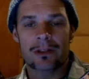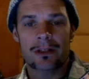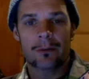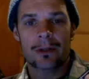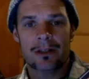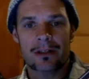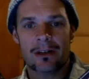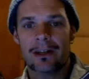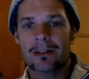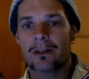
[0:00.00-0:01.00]
so we
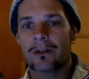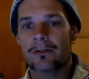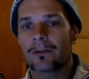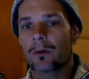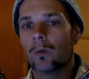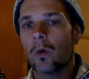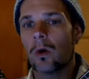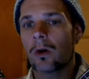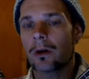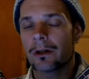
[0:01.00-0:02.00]
decide to go for a
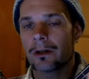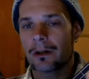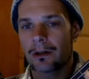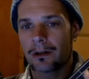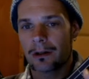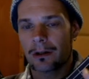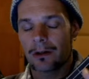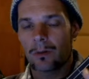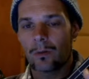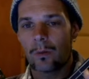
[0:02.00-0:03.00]
walk
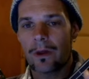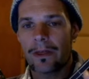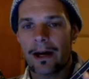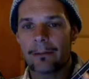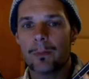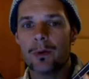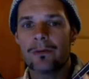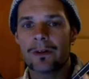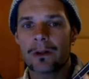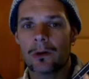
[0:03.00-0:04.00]
with our
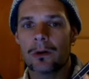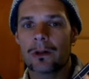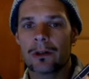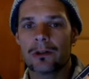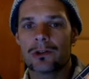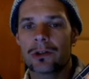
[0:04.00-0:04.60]
moving chord.